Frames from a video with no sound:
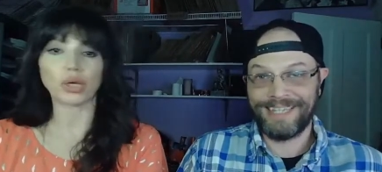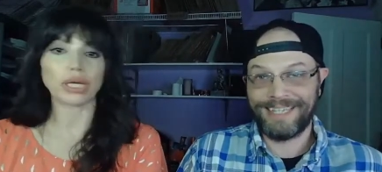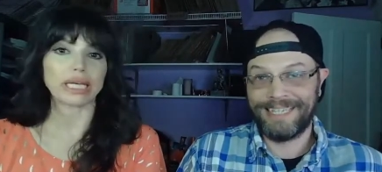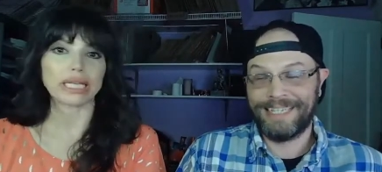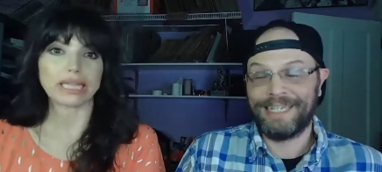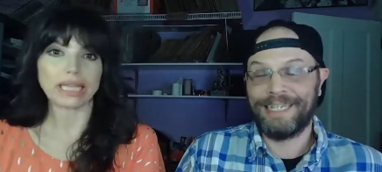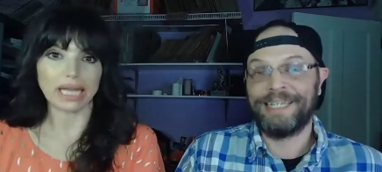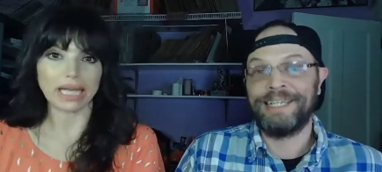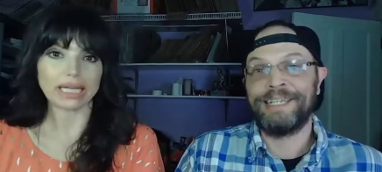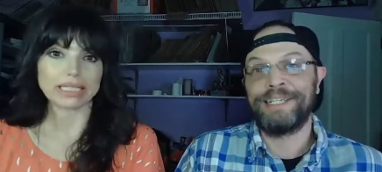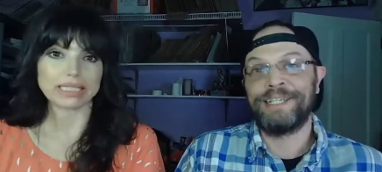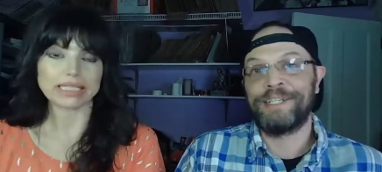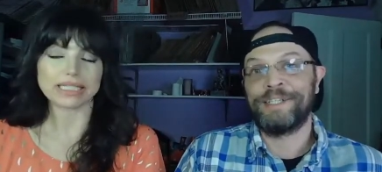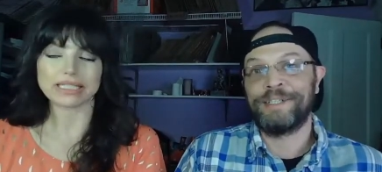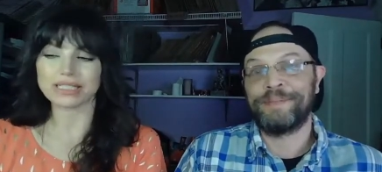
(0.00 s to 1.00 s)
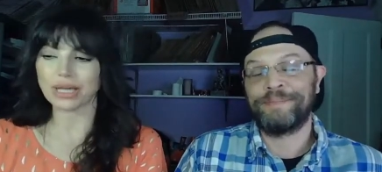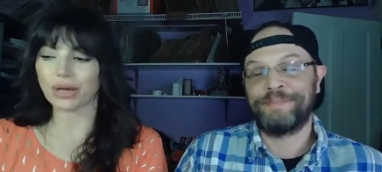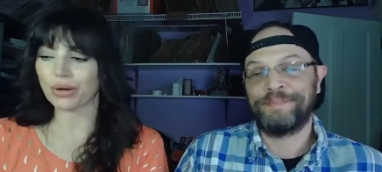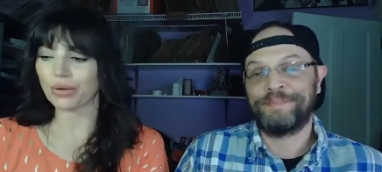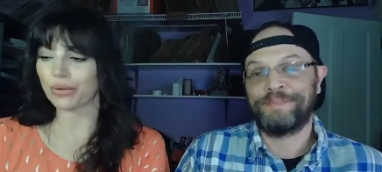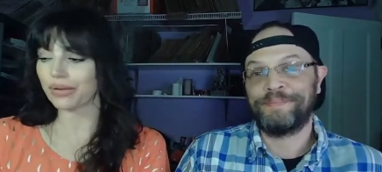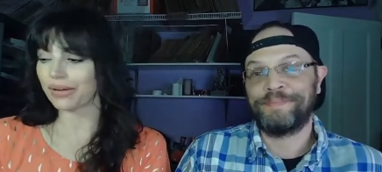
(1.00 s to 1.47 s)
Speaker 1: pretty things.
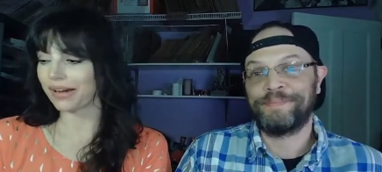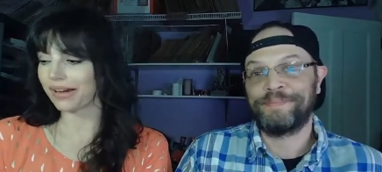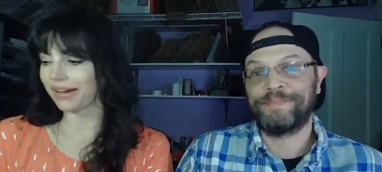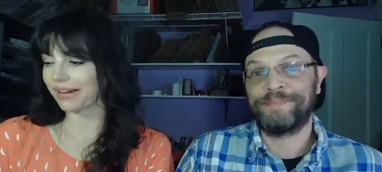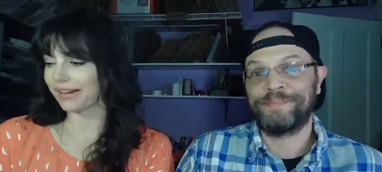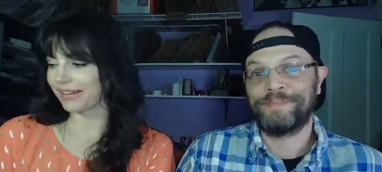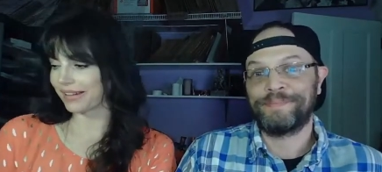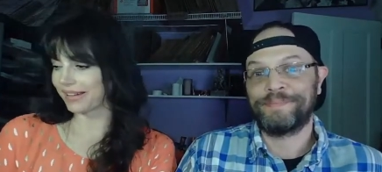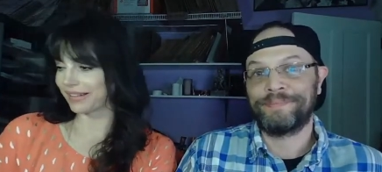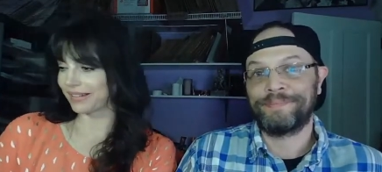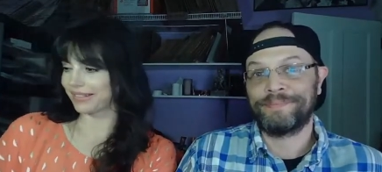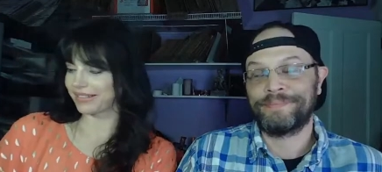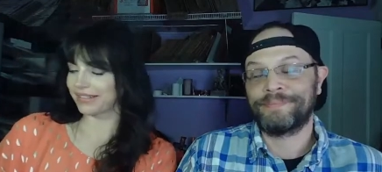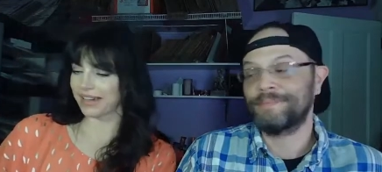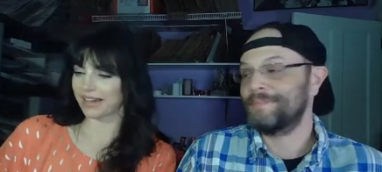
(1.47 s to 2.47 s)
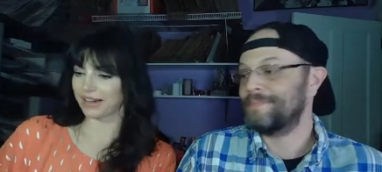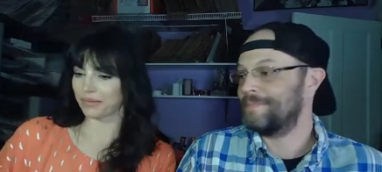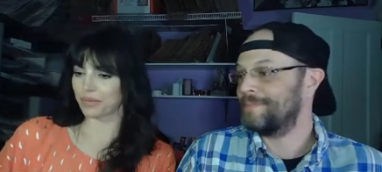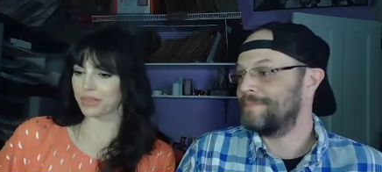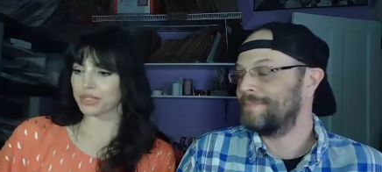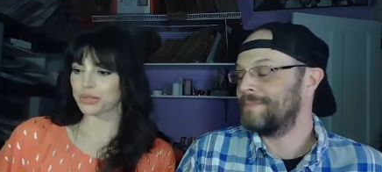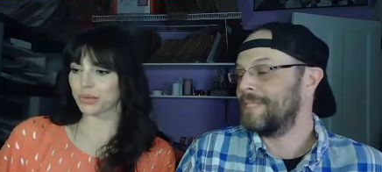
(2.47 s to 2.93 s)
So, uh,
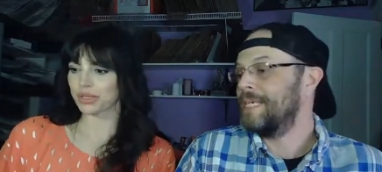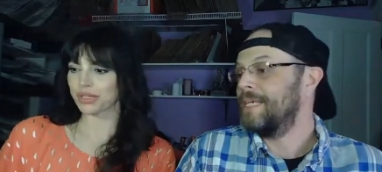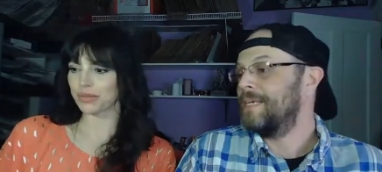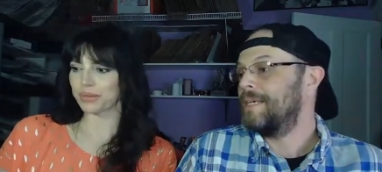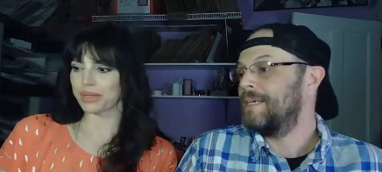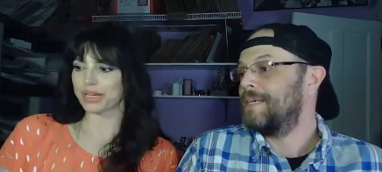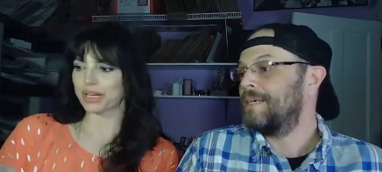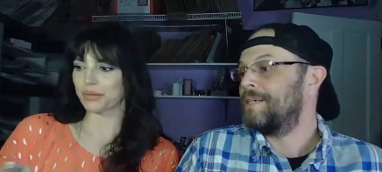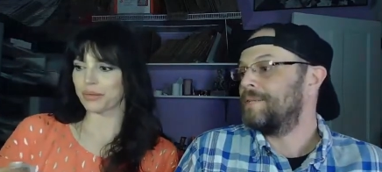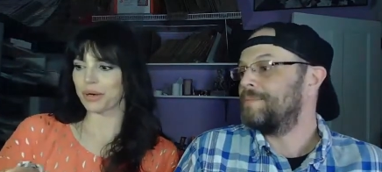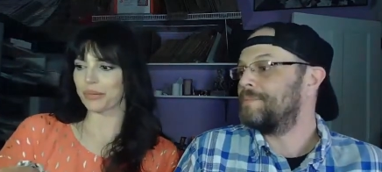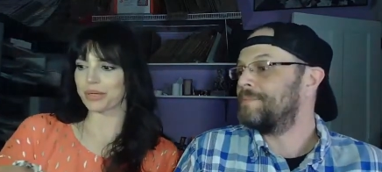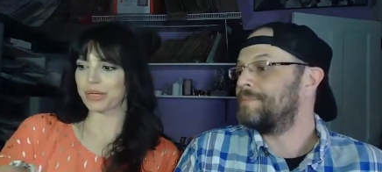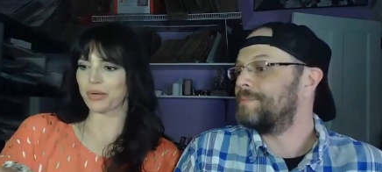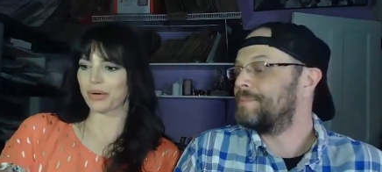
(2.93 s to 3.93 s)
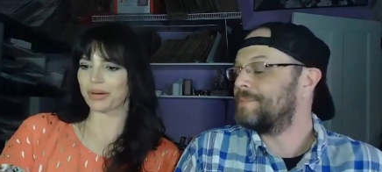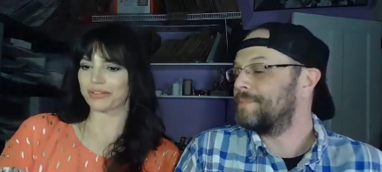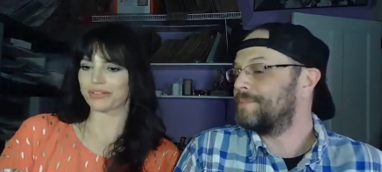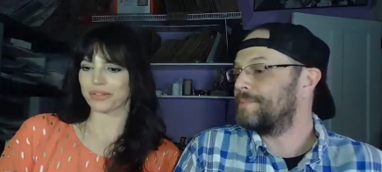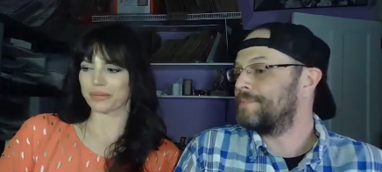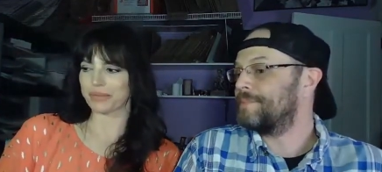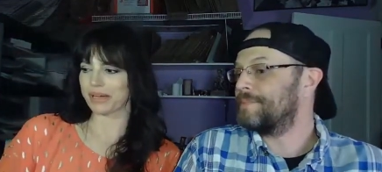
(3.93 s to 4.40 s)
yeah, which one are we? Where are we
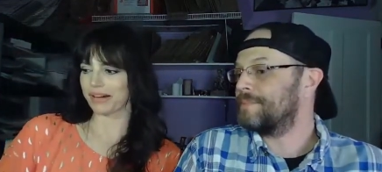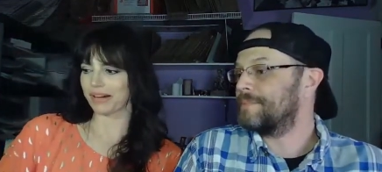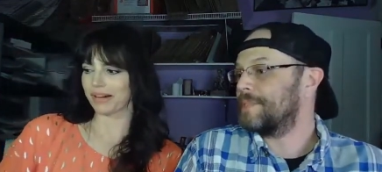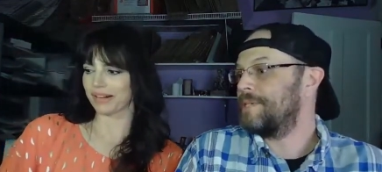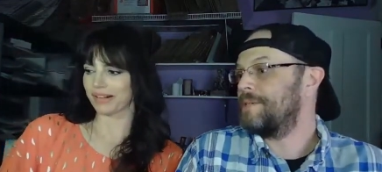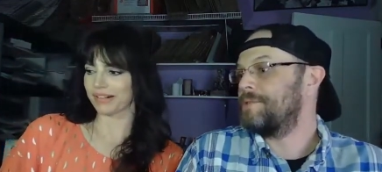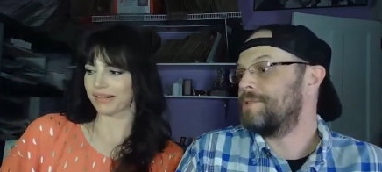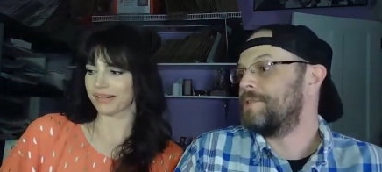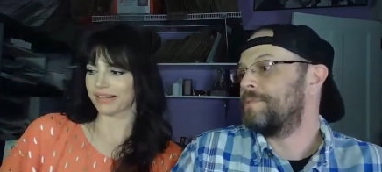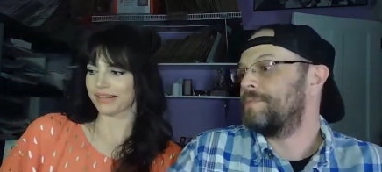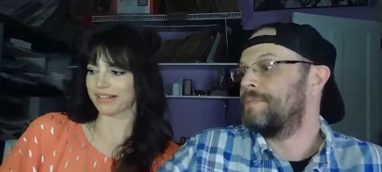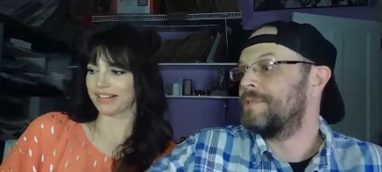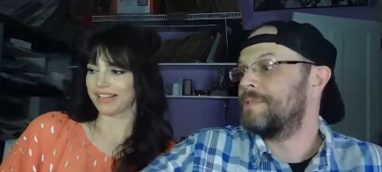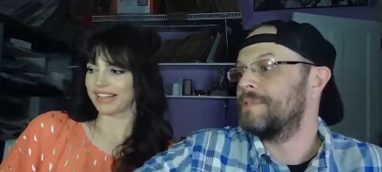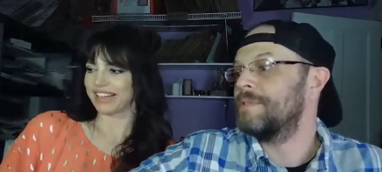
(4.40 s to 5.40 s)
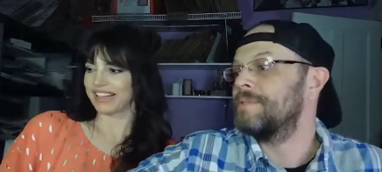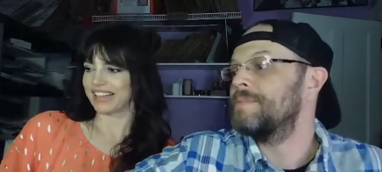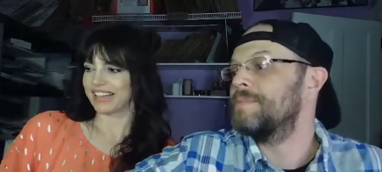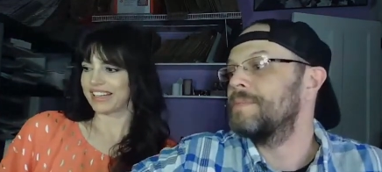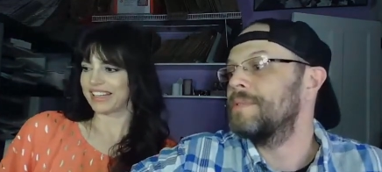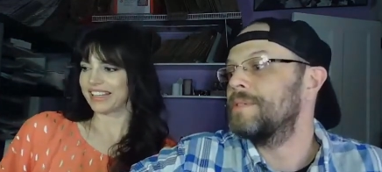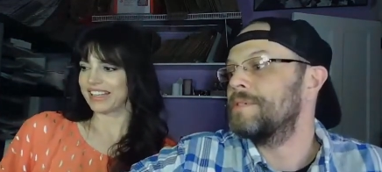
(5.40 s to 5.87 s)
going from here? Oh,
Speaker 2: sure.
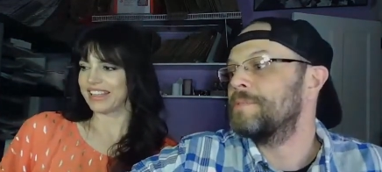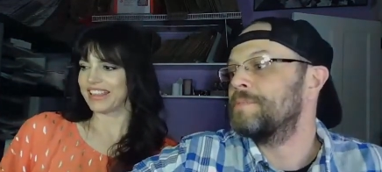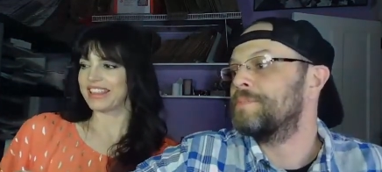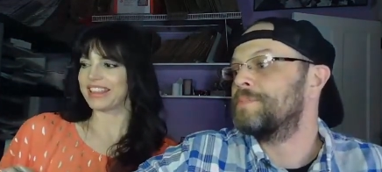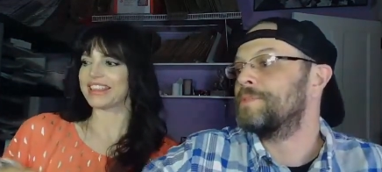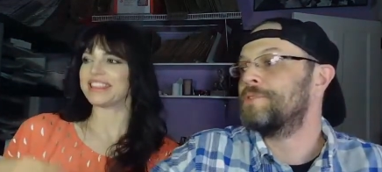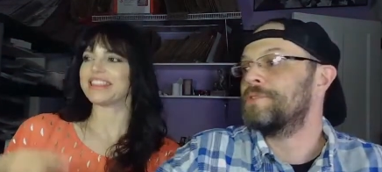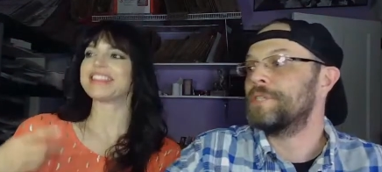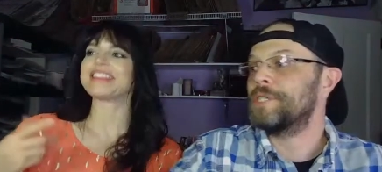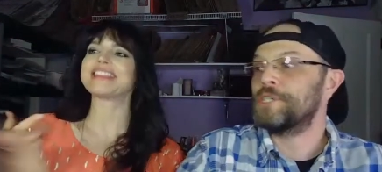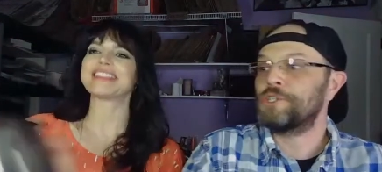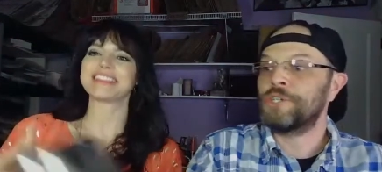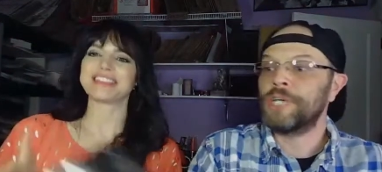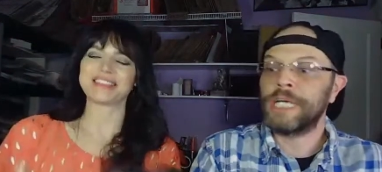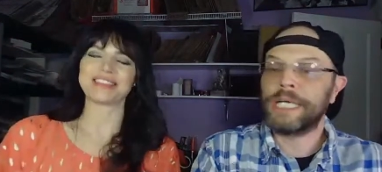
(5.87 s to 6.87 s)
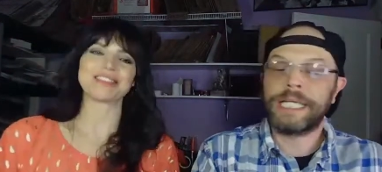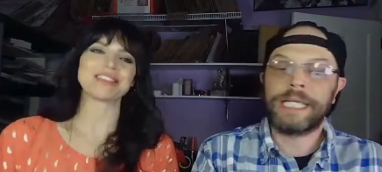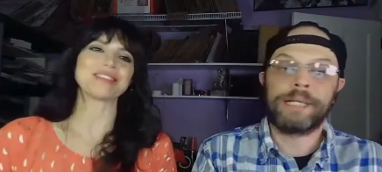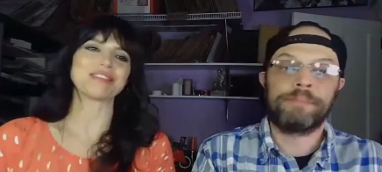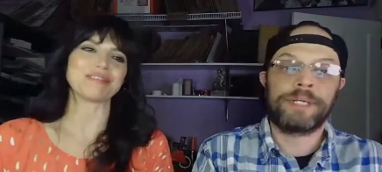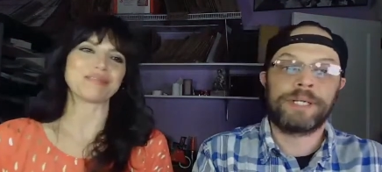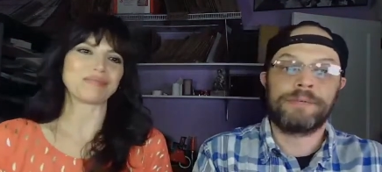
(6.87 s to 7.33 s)
So another mm-hmm. sort of
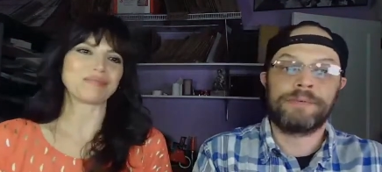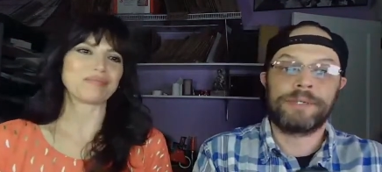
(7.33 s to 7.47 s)
shiny and pretty